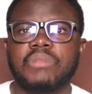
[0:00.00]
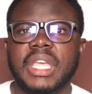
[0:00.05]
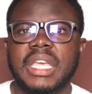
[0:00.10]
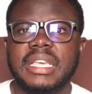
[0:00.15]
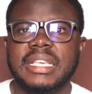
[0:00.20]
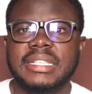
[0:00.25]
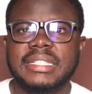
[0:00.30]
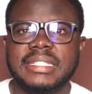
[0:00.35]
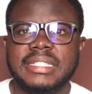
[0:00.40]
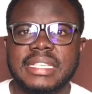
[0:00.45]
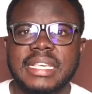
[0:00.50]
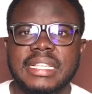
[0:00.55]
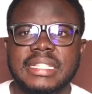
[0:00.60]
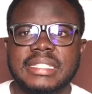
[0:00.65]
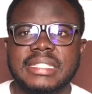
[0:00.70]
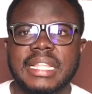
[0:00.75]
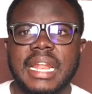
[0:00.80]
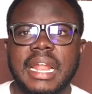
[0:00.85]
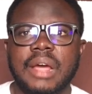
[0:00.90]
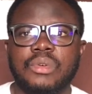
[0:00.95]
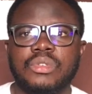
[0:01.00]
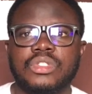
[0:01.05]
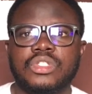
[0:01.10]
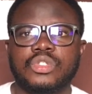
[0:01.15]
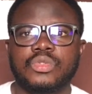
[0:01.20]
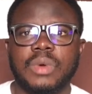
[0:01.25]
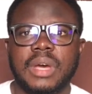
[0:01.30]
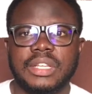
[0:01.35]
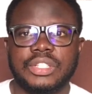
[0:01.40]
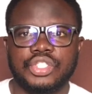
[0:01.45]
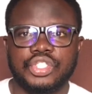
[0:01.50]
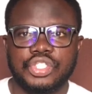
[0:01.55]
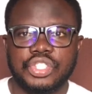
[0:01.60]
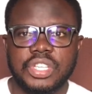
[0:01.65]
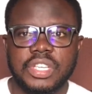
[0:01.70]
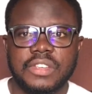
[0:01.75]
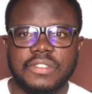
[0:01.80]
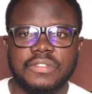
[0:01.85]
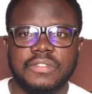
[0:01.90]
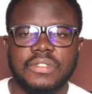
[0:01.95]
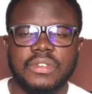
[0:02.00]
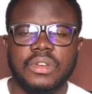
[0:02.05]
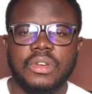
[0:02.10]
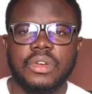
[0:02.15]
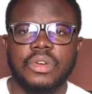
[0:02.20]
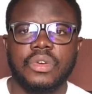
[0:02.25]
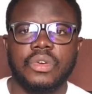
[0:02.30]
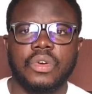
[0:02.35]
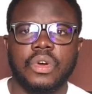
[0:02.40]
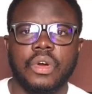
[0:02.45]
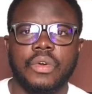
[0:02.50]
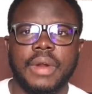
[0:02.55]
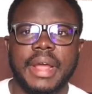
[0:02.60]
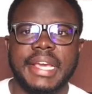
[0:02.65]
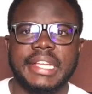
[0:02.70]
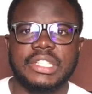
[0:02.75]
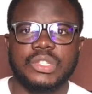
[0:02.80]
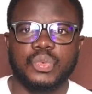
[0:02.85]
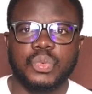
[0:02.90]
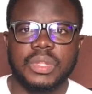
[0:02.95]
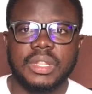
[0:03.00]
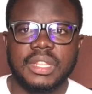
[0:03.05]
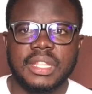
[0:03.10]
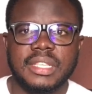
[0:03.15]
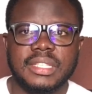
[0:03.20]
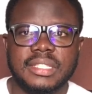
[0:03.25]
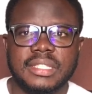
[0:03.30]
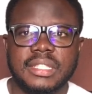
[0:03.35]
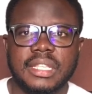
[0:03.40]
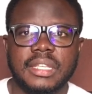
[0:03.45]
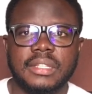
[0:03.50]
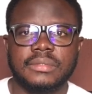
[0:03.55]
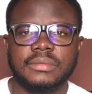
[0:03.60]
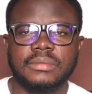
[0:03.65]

is it that I want to achieve, all right, with this thing?